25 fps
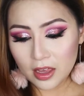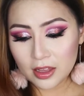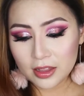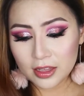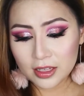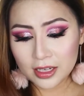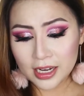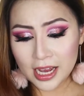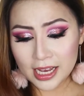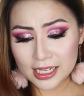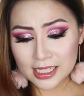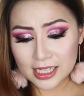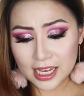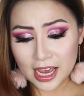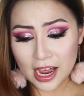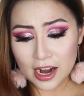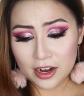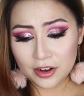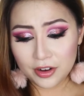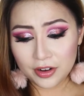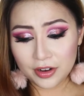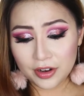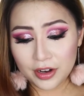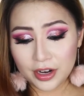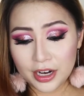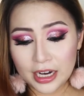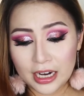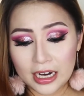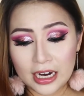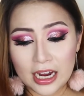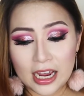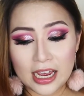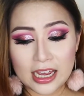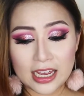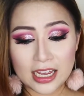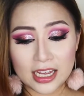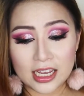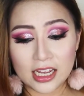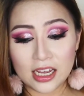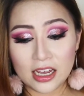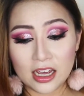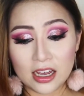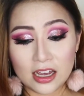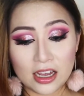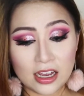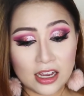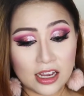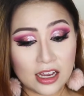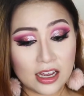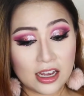The next category
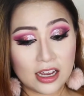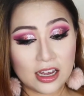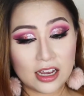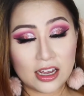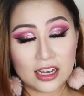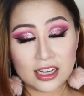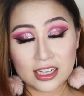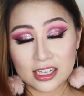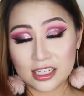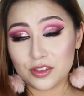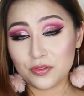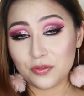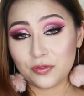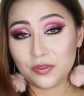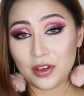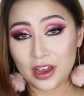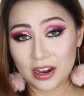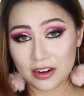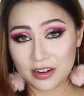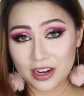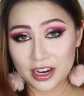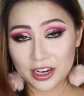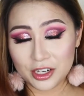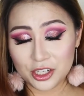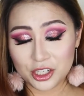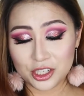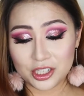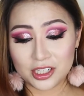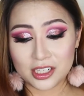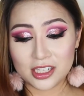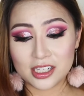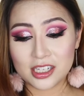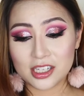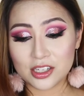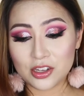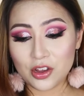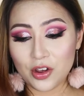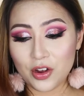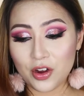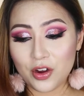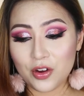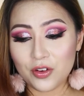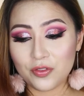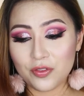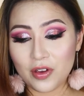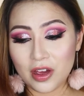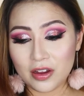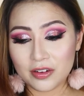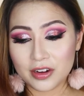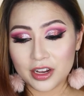is foundations. So
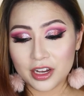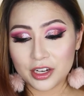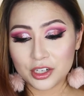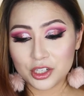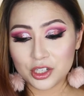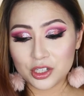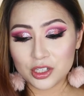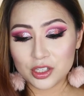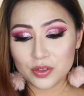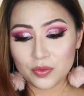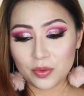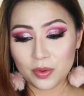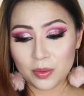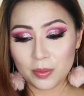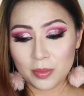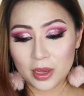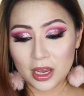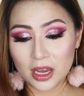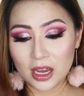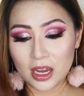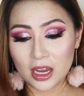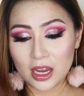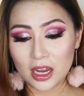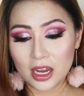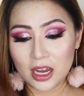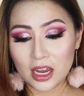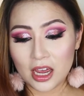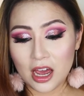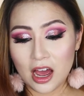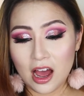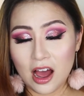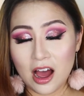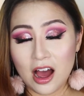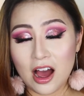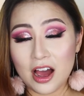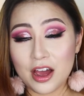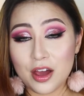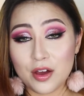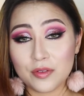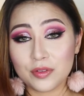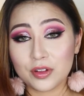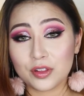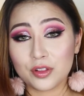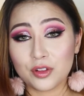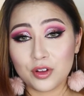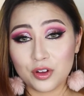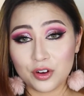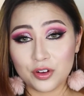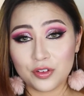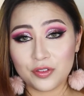foundations for me, I have a
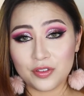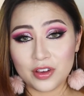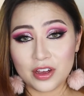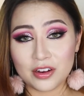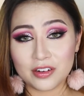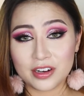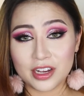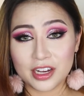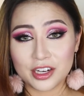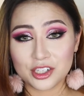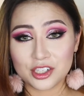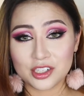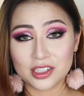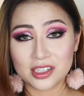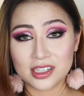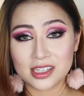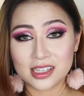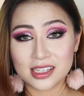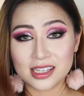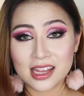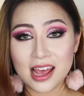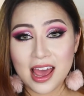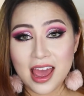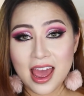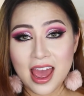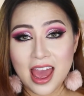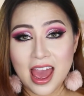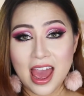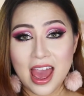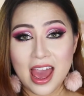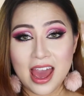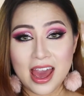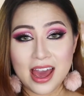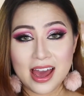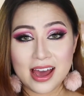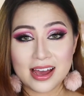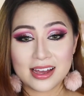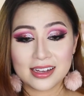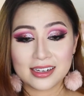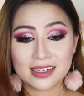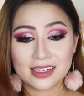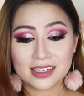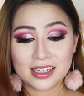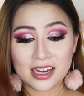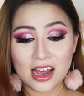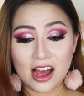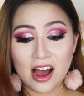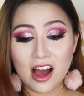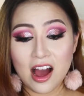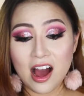lot of foundations
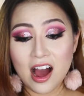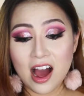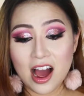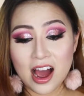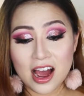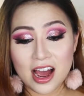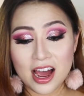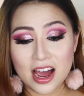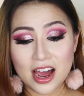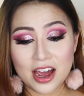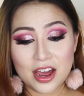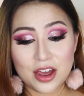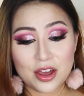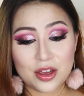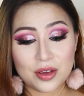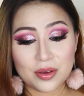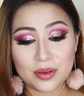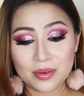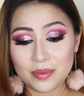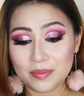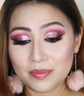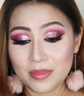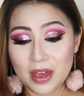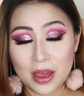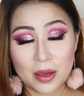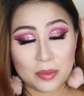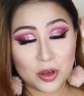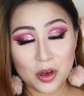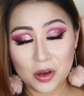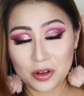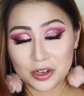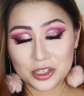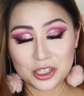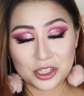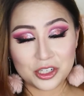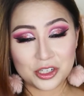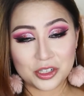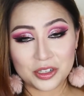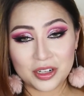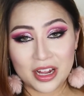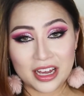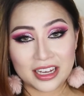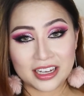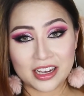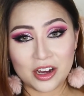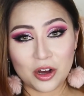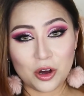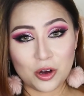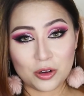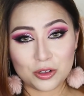and I am going to do
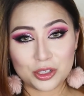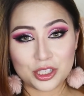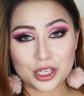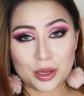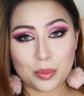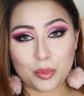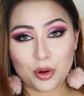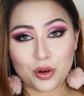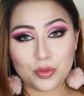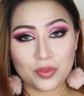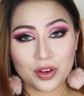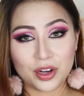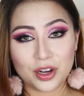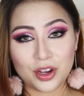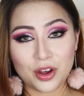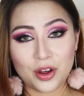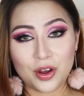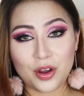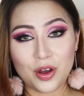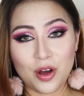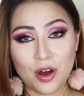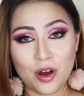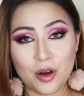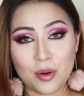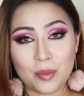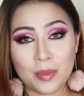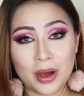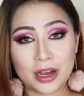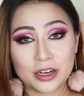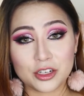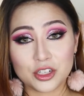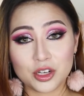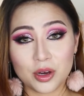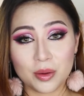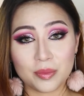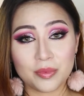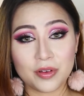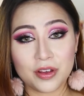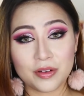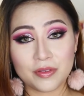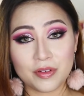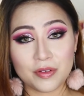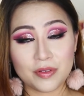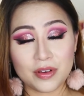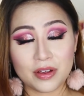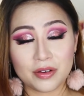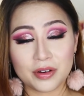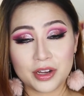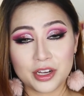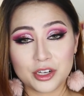like a whole separate video on my top favorite
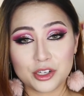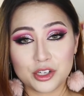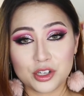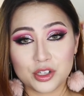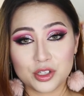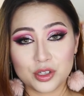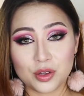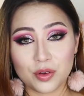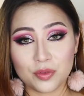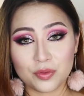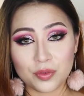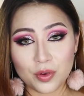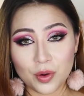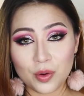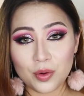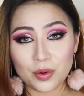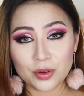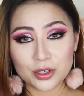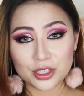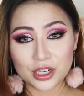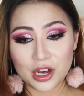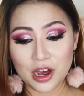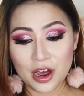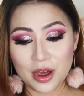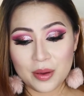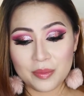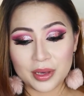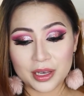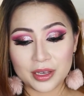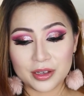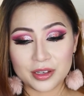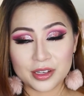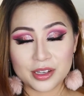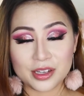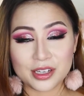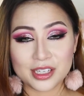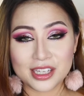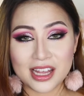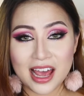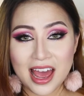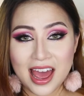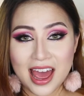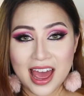foundations of all time because